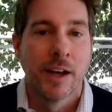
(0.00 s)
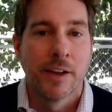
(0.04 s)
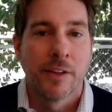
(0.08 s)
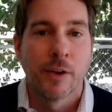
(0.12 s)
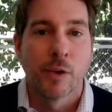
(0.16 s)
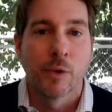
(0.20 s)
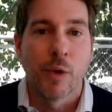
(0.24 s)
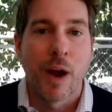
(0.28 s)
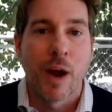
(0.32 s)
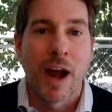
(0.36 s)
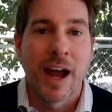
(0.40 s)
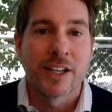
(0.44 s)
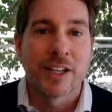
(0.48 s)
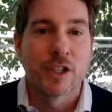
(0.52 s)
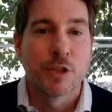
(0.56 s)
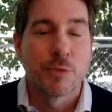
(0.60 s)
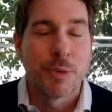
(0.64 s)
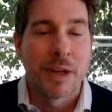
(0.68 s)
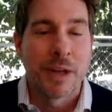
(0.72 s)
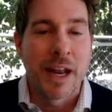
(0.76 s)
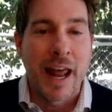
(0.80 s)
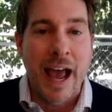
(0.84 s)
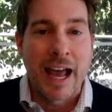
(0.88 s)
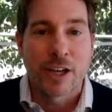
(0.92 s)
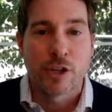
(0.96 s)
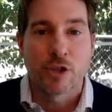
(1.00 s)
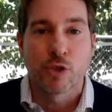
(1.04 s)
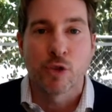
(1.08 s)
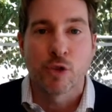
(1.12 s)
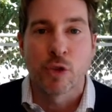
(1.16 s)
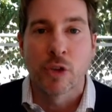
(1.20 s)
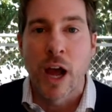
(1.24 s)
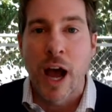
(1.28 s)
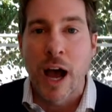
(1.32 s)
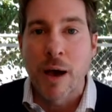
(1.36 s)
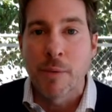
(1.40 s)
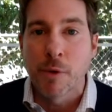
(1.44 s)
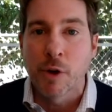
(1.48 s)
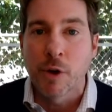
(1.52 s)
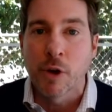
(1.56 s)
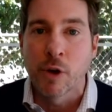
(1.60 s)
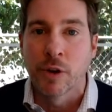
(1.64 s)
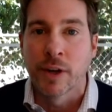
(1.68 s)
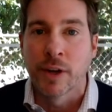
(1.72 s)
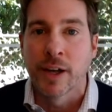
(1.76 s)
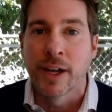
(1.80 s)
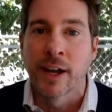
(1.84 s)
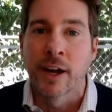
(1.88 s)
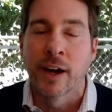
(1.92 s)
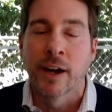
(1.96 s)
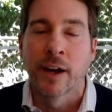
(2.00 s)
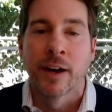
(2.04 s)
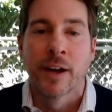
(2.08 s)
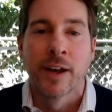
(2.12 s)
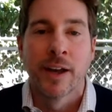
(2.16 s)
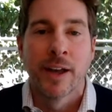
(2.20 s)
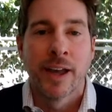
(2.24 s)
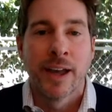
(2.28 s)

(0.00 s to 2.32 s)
the rise has been astronomical here.